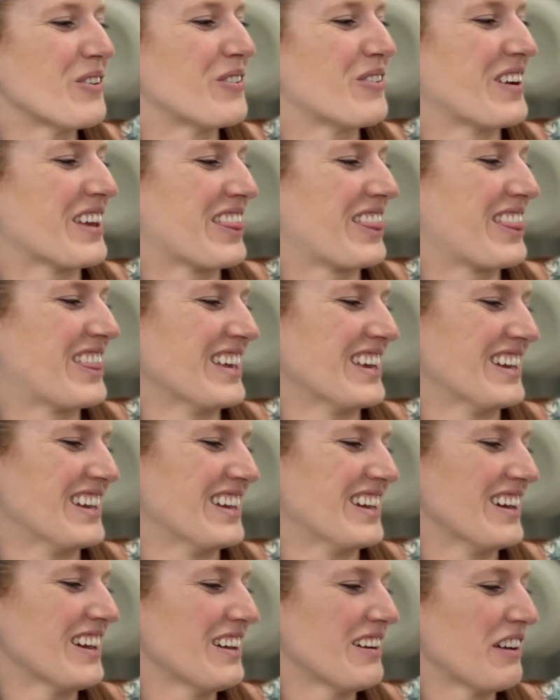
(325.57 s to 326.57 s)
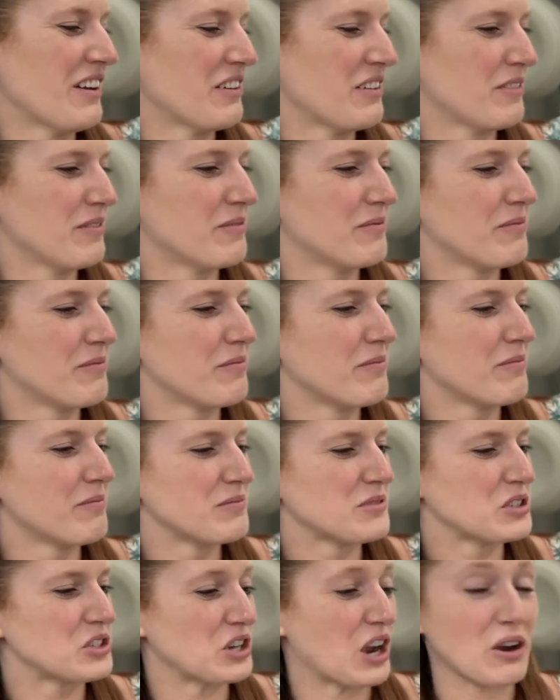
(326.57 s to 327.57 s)
With the
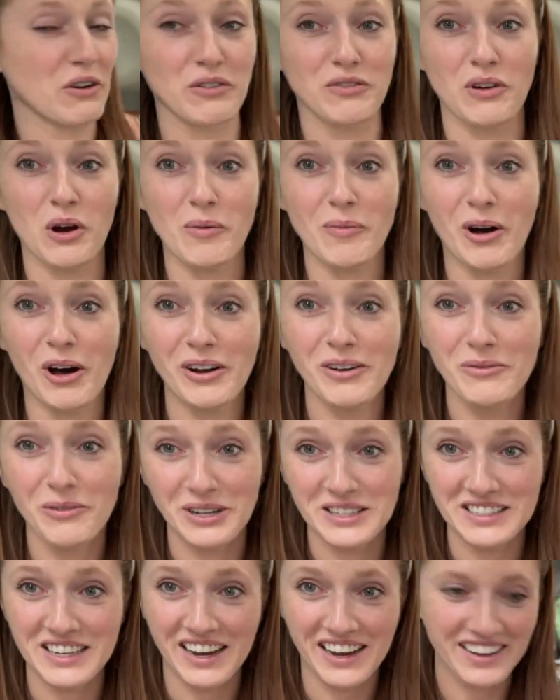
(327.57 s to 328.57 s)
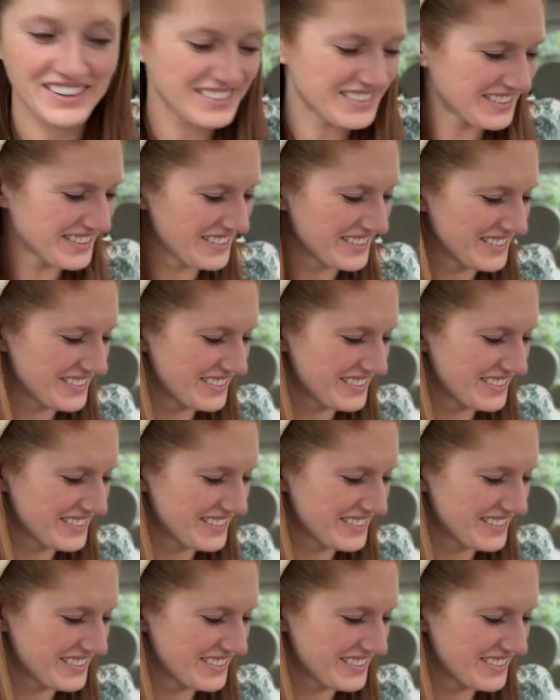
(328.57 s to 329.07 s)
styrofoam on, one second.